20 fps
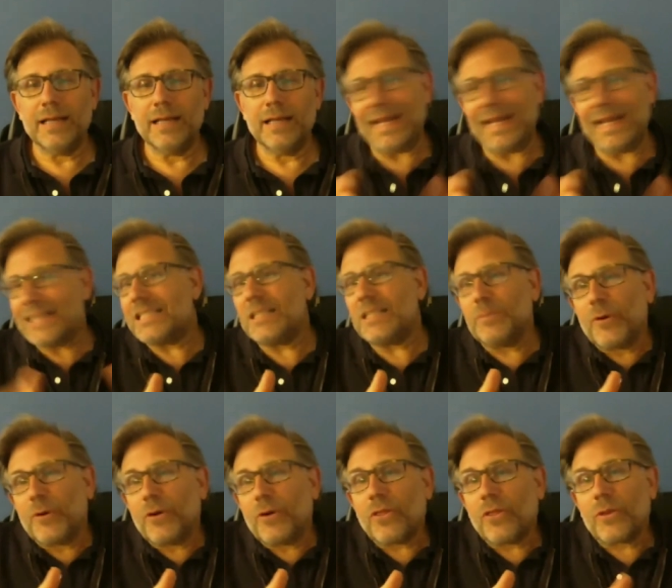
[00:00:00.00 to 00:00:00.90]
And that's the
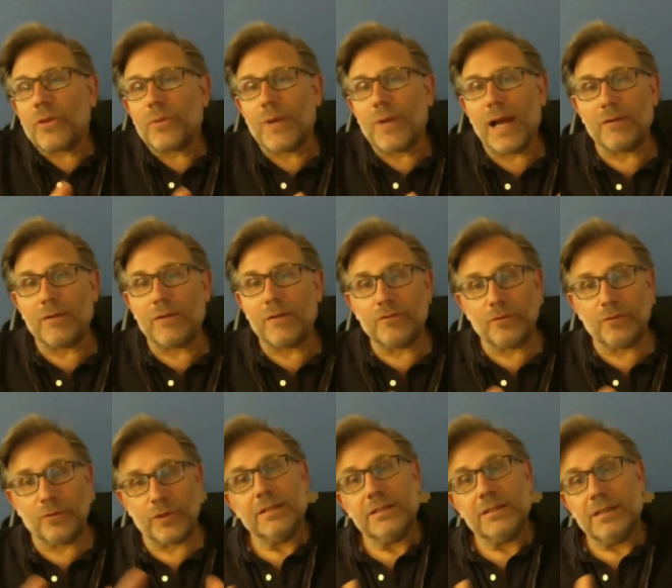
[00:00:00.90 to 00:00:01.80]
birth ground
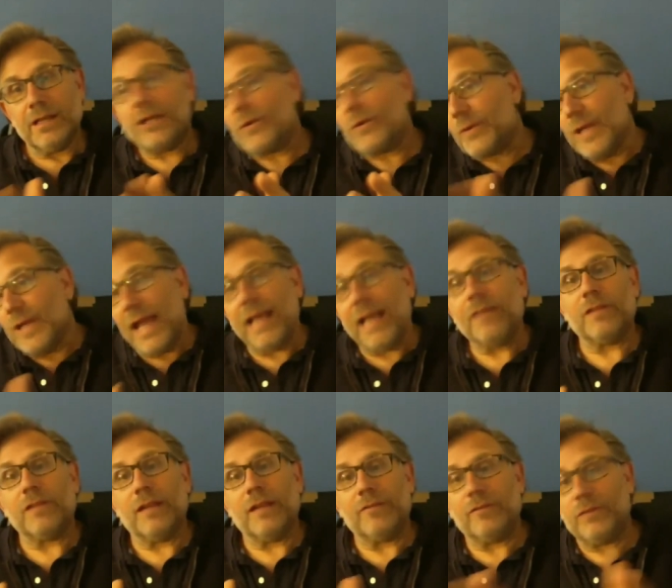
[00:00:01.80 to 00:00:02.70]
for a creative
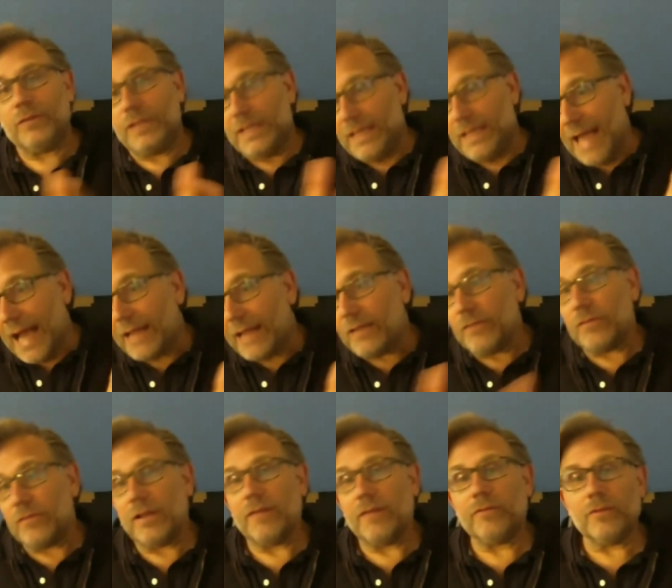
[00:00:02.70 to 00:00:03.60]
level, the
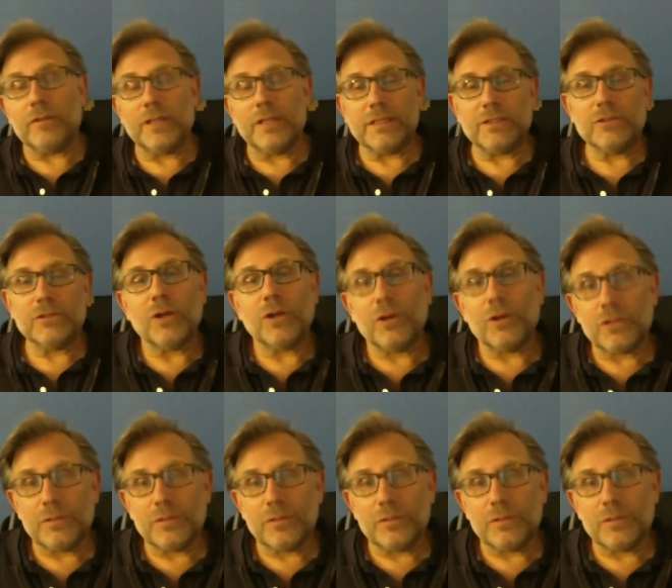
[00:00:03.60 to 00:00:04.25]
active level that you talked